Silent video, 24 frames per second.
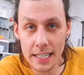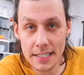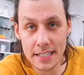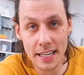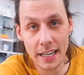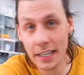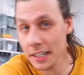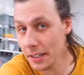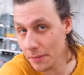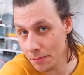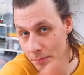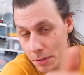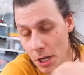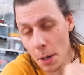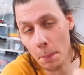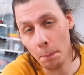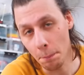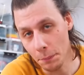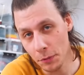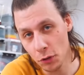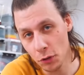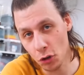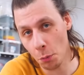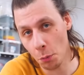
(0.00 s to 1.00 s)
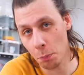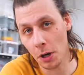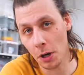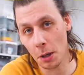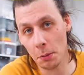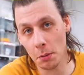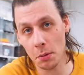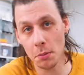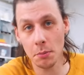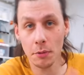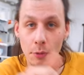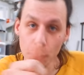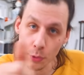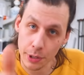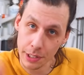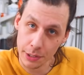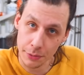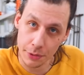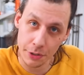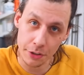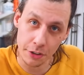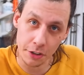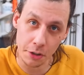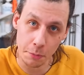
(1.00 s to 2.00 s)
said, yep, no problem. We
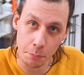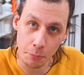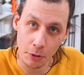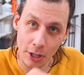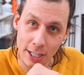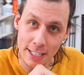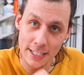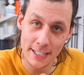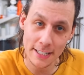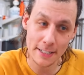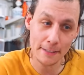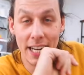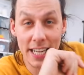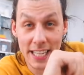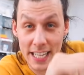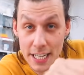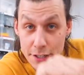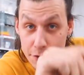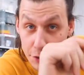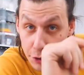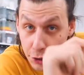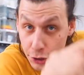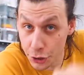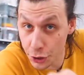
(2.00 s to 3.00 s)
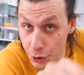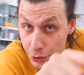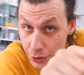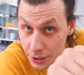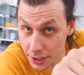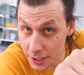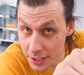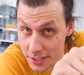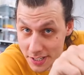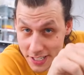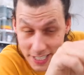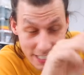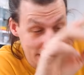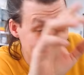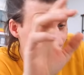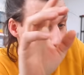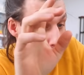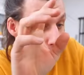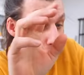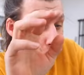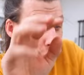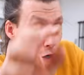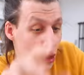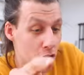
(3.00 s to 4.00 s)
agreed on a price. And in case you're curious, he ended
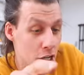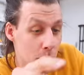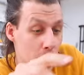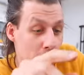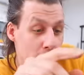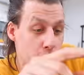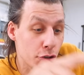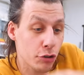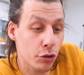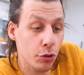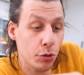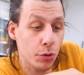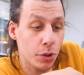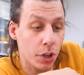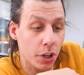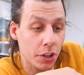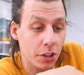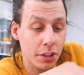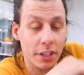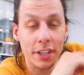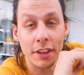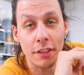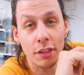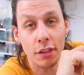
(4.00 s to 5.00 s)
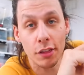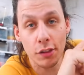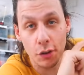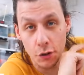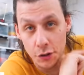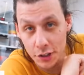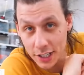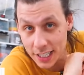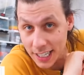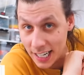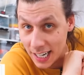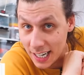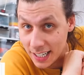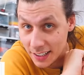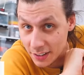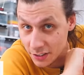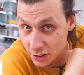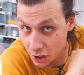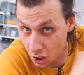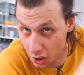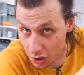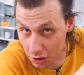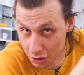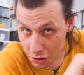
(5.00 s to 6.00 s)
up charging me
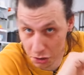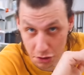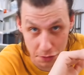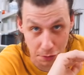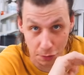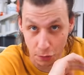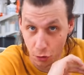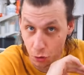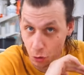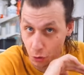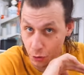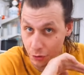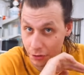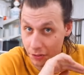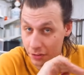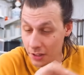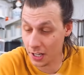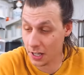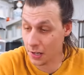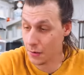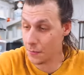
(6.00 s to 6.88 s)
$238 for the whole thing.